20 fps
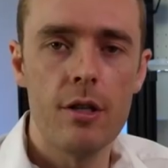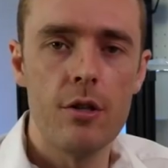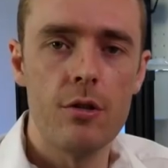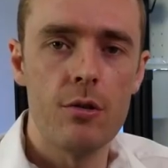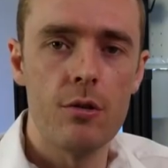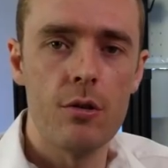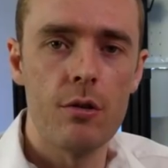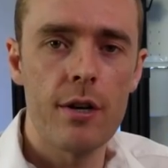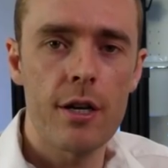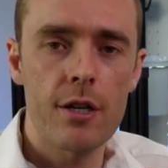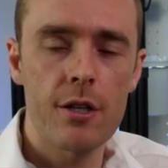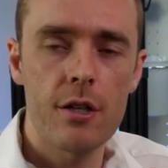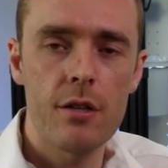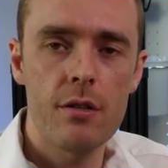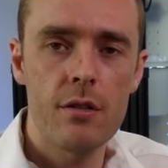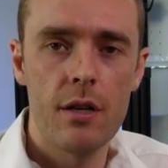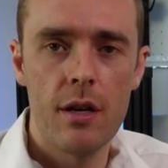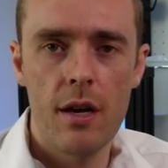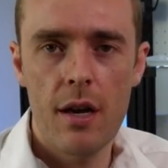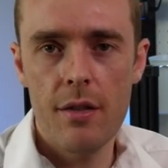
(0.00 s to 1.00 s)
in two
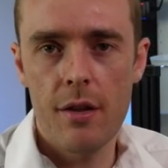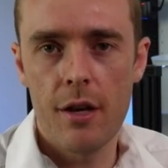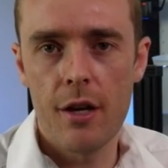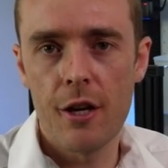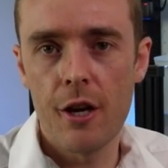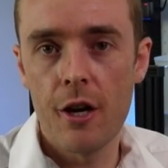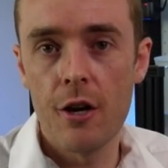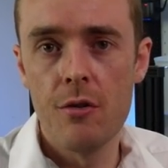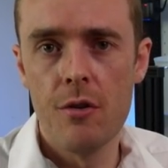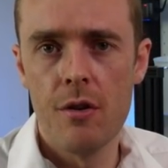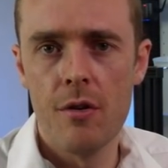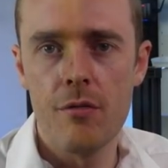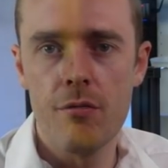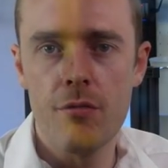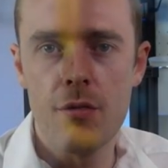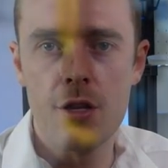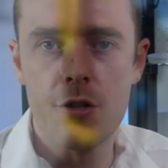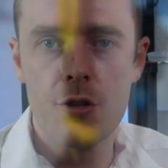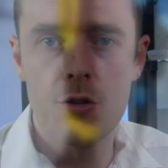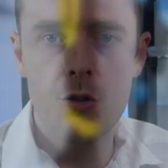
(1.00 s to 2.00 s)
directions, and there you go,
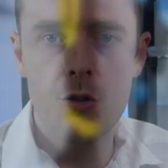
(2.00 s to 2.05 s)
there's a